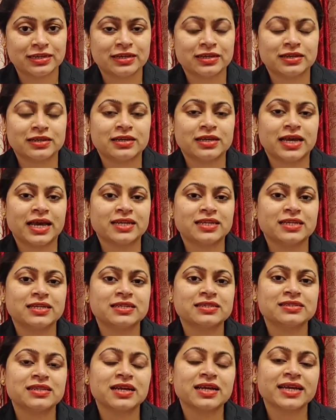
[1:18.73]
and it is
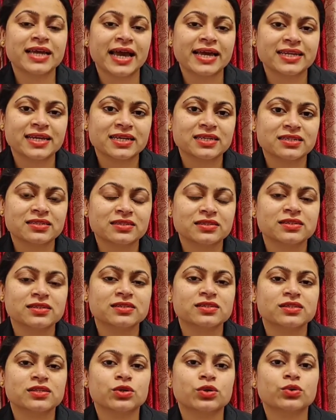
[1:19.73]
the
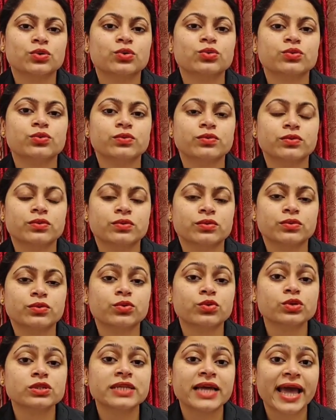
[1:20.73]
characters
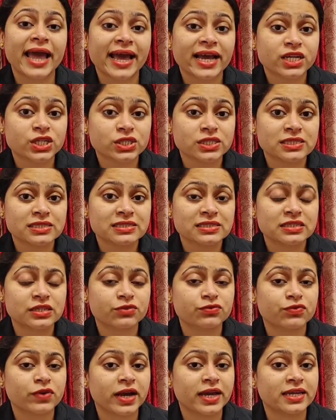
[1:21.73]
whose actions
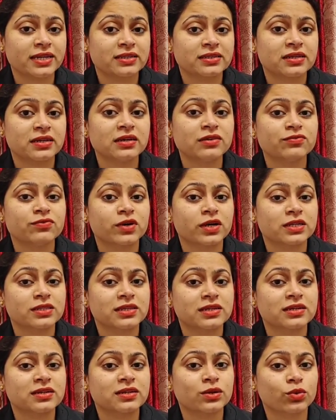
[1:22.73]
define the
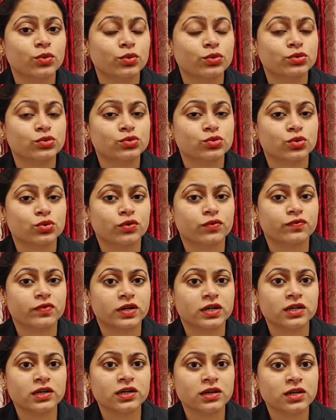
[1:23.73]
further course of
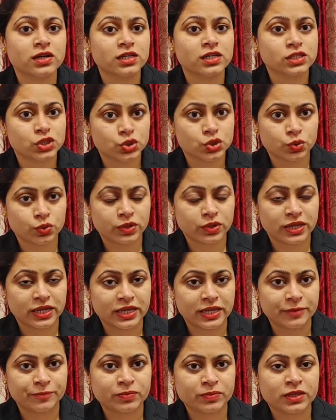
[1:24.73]
a
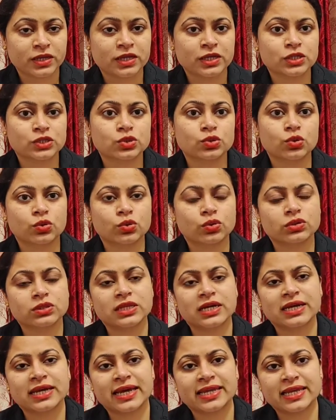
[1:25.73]
story. So the
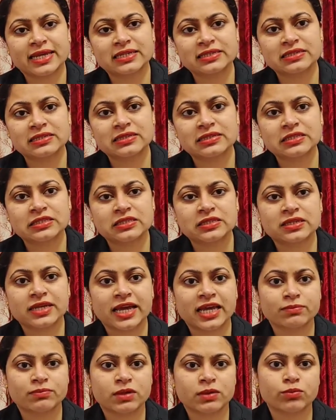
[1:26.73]
characters
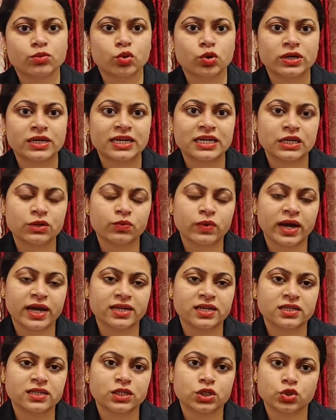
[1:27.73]
can be broadly
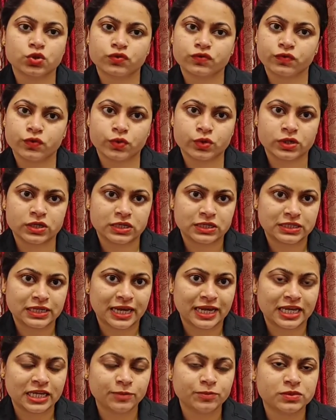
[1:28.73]
divided into four
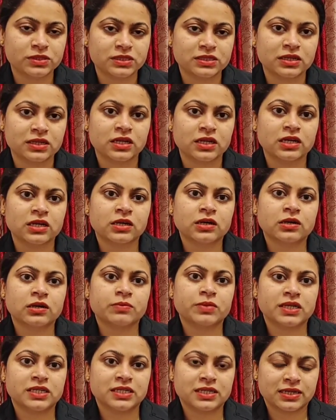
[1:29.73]
types.
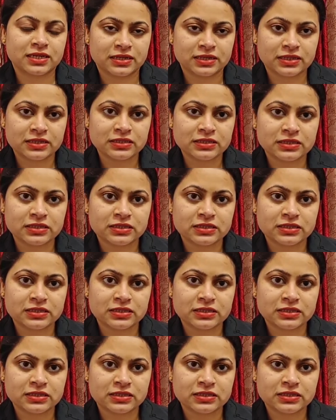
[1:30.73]
Protagonist.